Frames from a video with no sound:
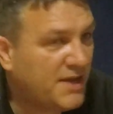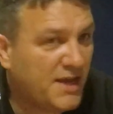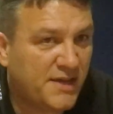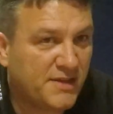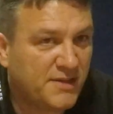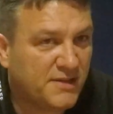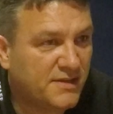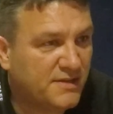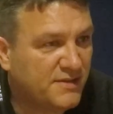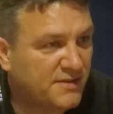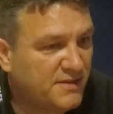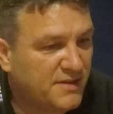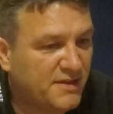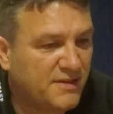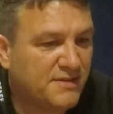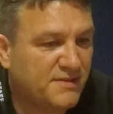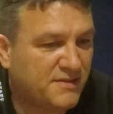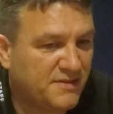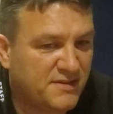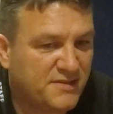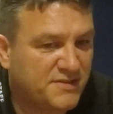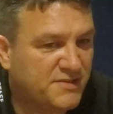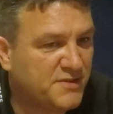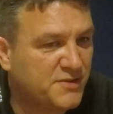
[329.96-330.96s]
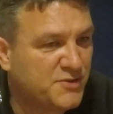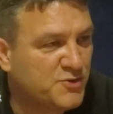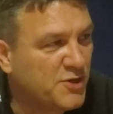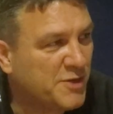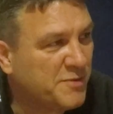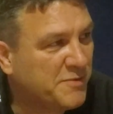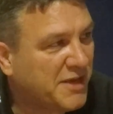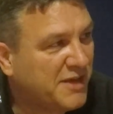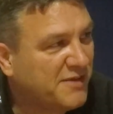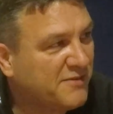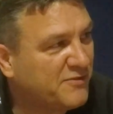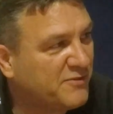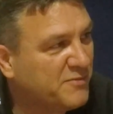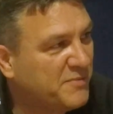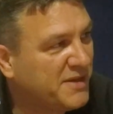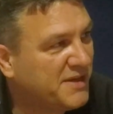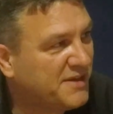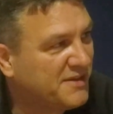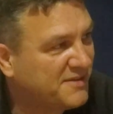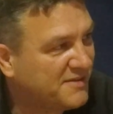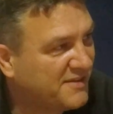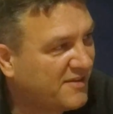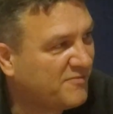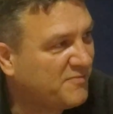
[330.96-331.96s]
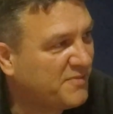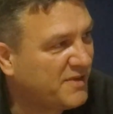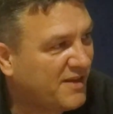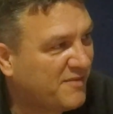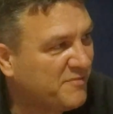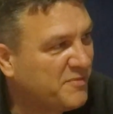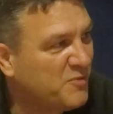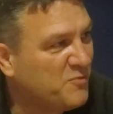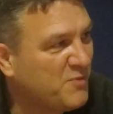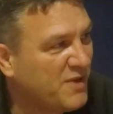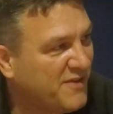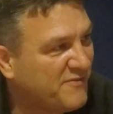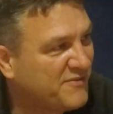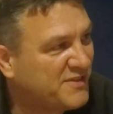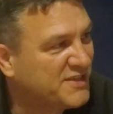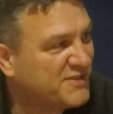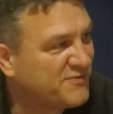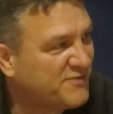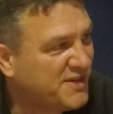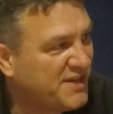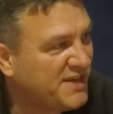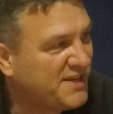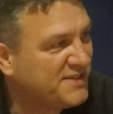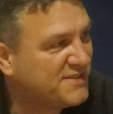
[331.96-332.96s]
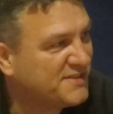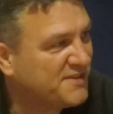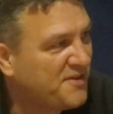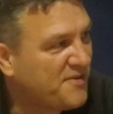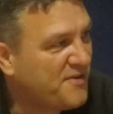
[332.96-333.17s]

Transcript: Yeah, this is the dream gig for me. I've been waiting for this for years.